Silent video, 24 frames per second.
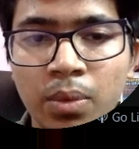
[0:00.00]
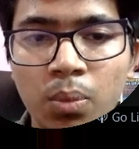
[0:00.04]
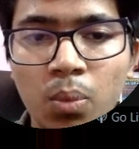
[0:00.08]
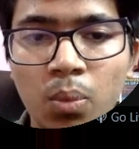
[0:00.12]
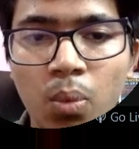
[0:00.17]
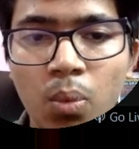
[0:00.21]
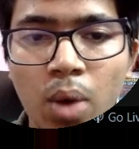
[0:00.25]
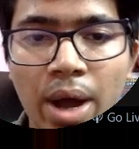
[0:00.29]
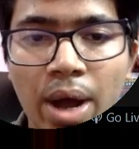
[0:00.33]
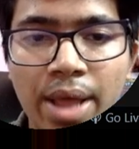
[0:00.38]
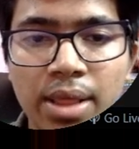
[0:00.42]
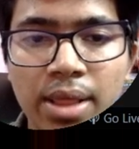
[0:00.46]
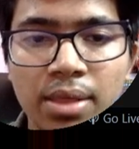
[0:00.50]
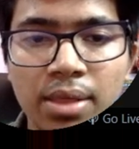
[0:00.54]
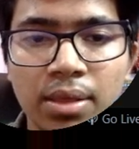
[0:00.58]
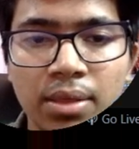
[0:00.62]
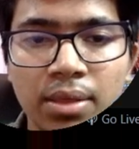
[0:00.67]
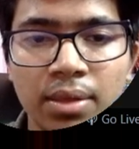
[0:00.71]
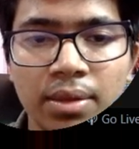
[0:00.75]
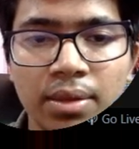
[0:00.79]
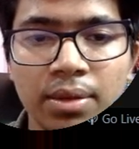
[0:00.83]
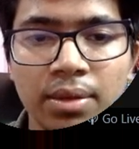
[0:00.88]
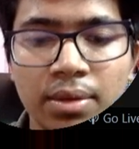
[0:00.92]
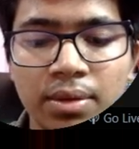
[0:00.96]
while
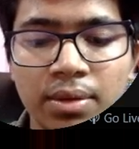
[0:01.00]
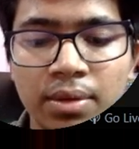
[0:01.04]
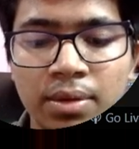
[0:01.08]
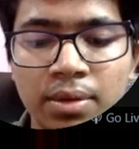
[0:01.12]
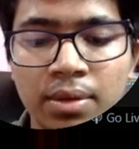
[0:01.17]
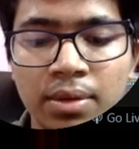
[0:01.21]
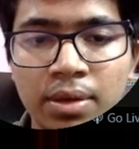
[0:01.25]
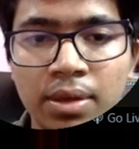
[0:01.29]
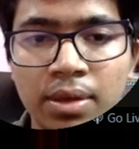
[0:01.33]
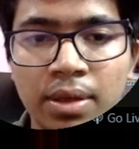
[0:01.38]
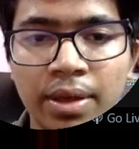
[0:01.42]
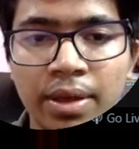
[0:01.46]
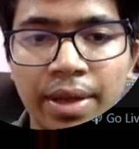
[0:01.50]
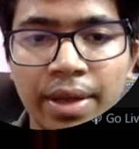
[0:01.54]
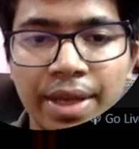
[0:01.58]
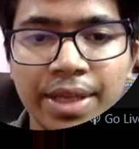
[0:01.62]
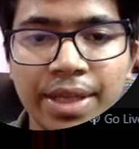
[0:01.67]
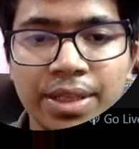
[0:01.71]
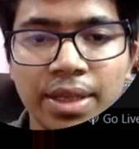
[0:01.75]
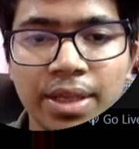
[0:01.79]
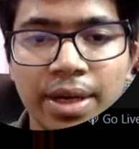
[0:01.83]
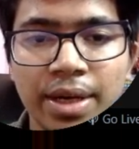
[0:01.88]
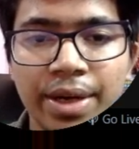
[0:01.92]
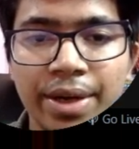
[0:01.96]

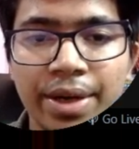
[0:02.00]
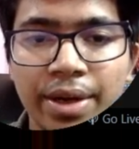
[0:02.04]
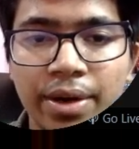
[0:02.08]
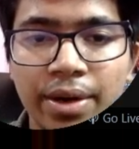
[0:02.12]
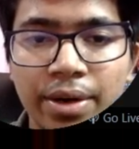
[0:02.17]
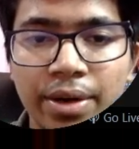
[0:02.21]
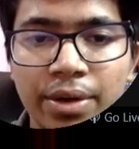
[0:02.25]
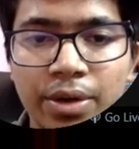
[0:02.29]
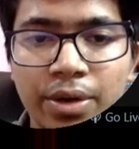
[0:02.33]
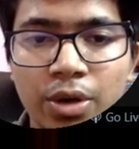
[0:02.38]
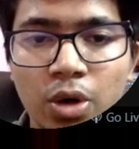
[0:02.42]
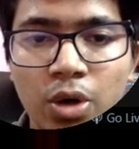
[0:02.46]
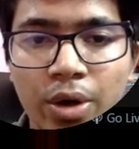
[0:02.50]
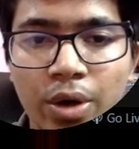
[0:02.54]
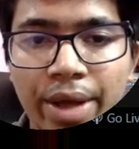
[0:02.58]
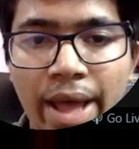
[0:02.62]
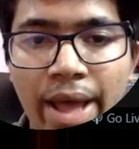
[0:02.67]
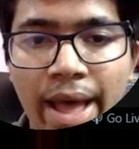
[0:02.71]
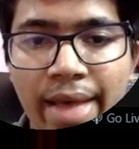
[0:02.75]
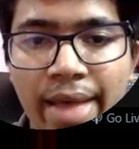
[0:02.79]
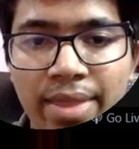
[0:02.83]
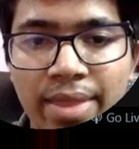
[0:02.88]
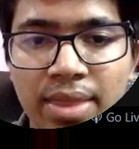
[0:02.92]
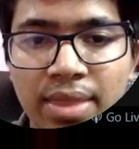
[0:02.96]
iterator dot
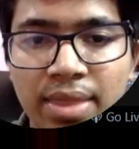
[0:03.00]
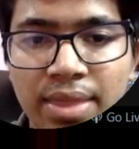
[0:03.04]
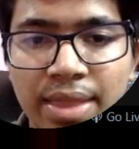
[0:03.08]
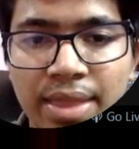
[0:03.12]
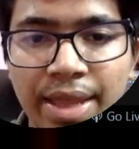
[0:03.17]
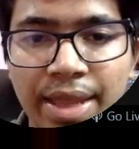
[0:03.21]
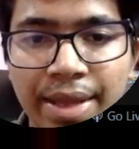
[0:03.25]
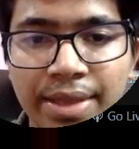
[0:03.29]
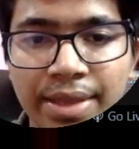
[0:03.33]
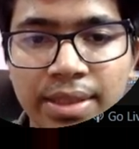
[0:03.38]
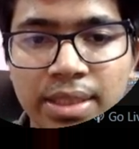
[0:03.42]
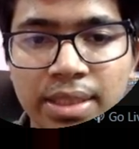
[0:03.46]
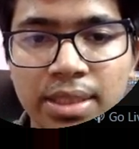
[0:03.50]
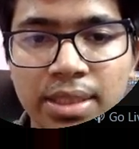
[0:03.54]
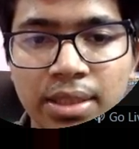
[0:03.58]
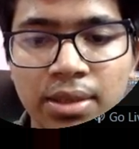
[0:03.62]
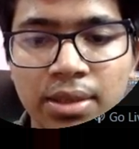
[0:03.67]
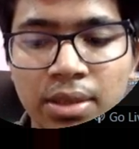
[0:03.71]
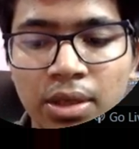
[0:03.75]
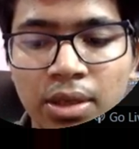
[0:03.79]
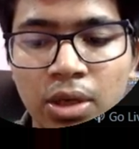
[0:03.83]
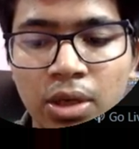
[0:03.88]
has next.